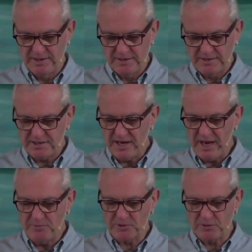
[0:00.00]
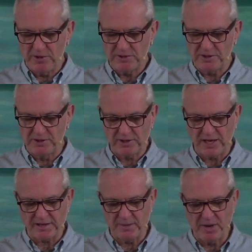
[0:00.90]
Today, we're going to look
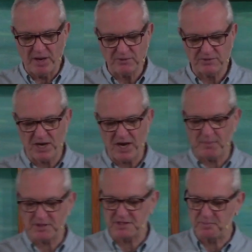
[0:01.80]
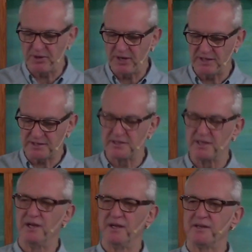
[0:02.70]
at the mountaintop experience
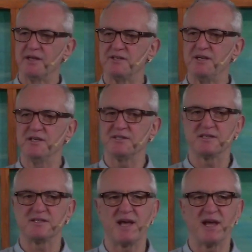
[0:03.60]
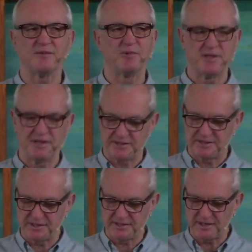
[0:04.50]
that Jesus had with his
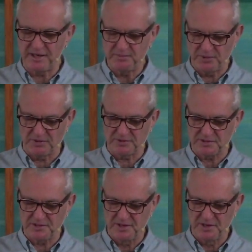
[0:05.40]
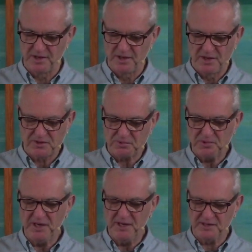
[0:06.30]
disciples.
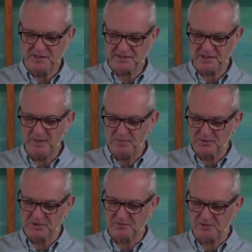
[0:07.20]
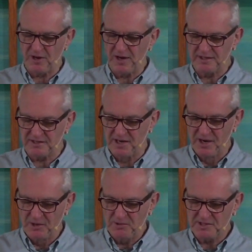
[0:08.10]
Three disciples of Christ
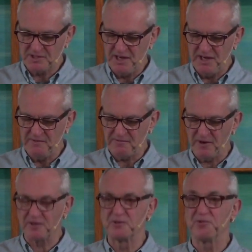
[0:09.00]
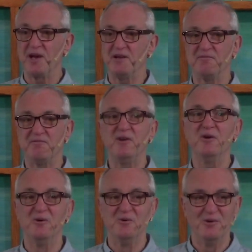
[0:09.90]
receive a great
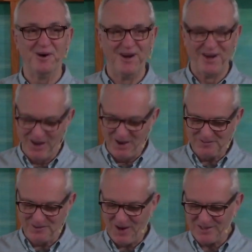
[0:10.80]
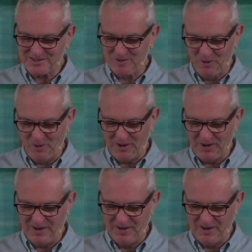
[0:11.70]
view of God's glory.